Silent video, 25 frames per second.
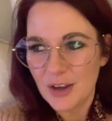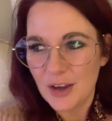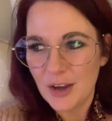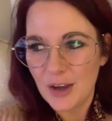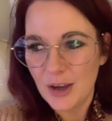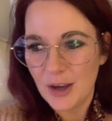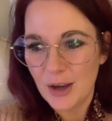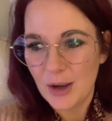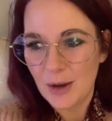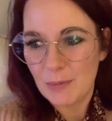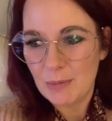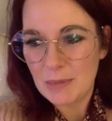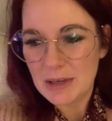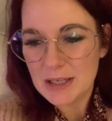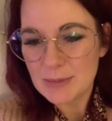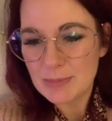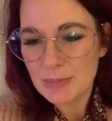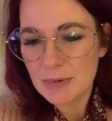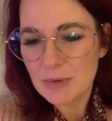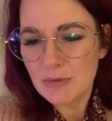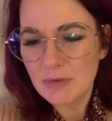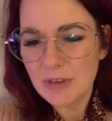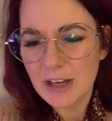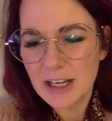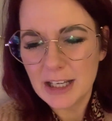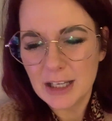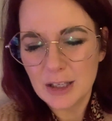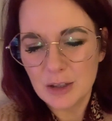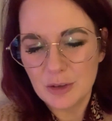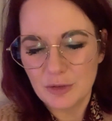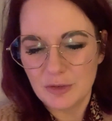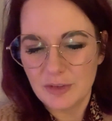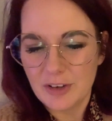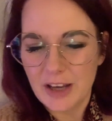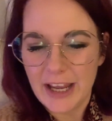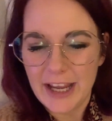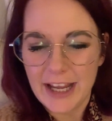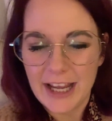Um, it's been really
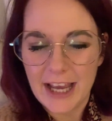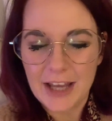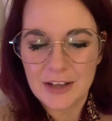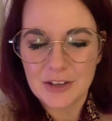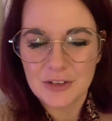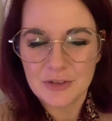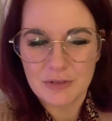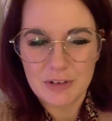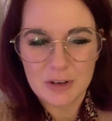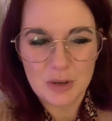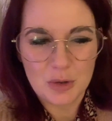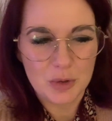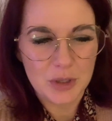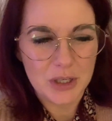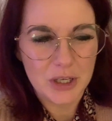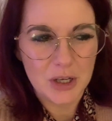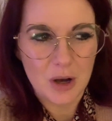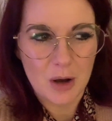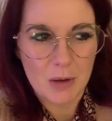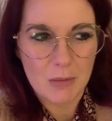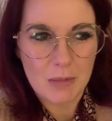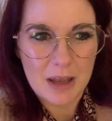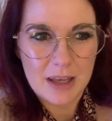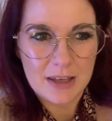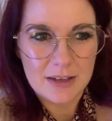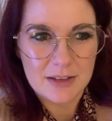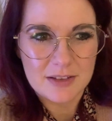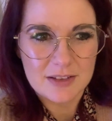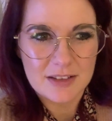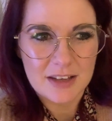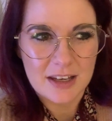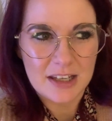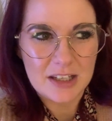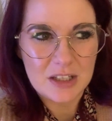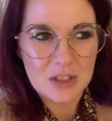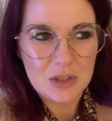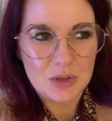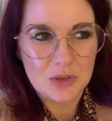lovely and I've read all your comments
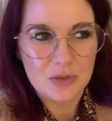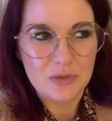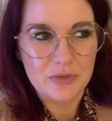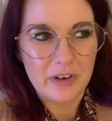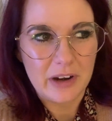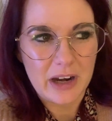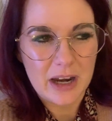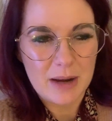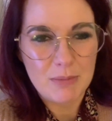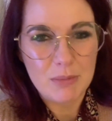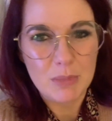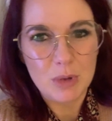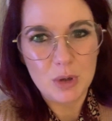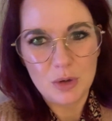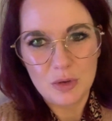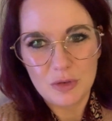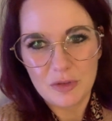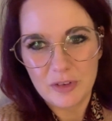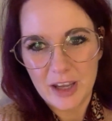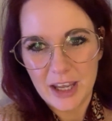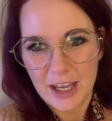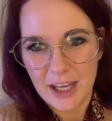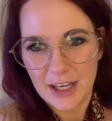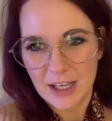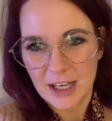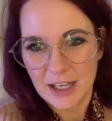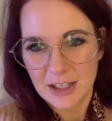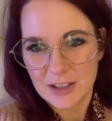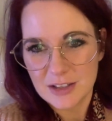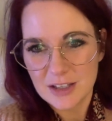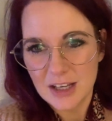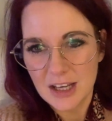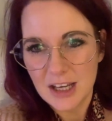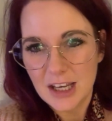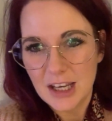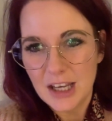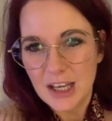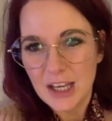and it's just very moving and
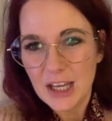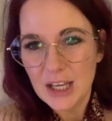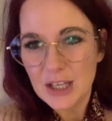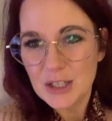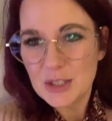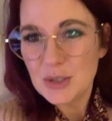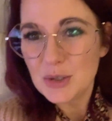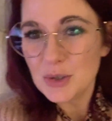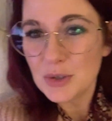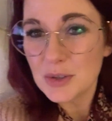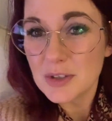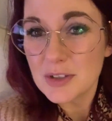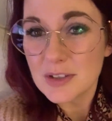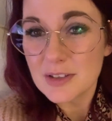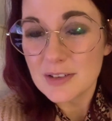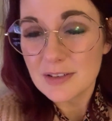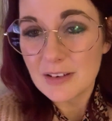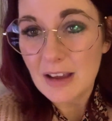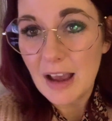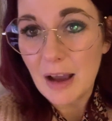it's just,